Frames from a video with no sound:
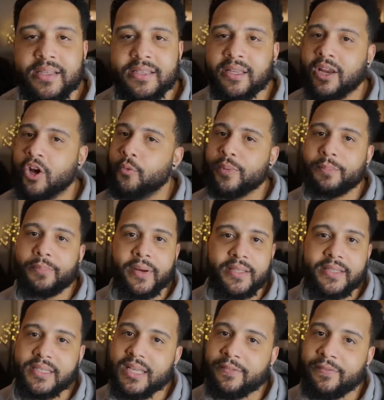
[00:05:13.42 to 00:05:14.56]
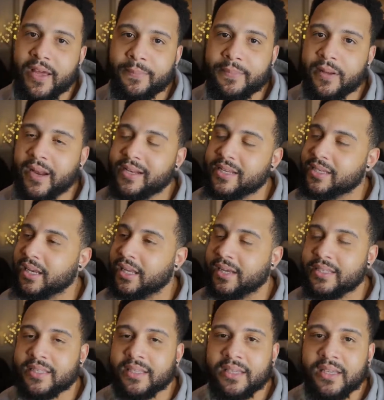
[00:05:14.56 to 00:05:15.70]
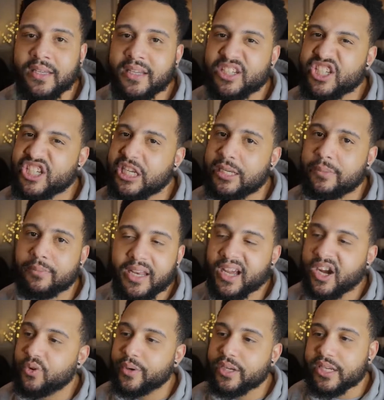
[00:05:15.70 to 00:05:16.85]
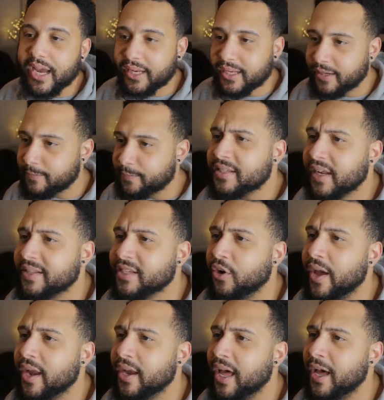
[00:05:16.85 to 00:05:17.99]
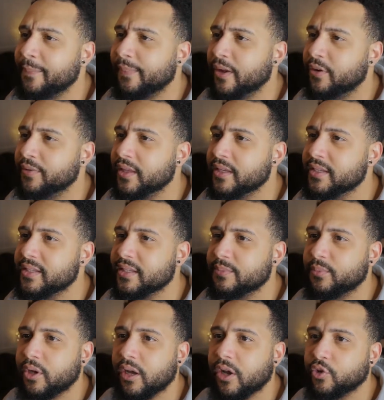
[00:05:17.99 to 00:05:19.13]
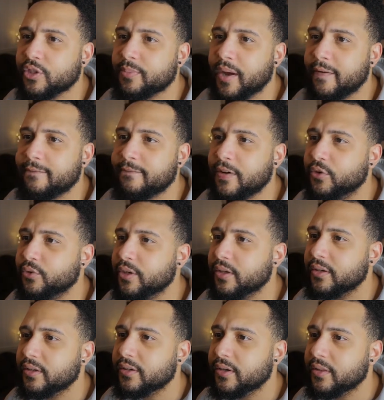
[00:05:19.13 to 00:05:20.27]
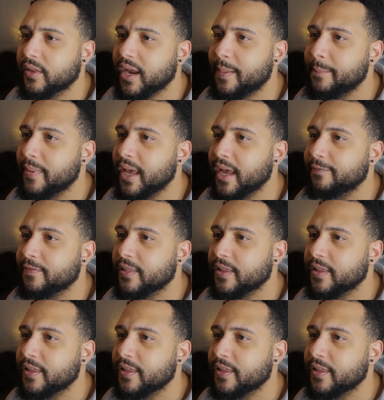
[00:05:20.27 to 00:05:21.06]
So don't be putting stuff up there that just looks cheap. They're gonna reject it. So let's go ahead and upload this. I'm gonna go to my folder that I made for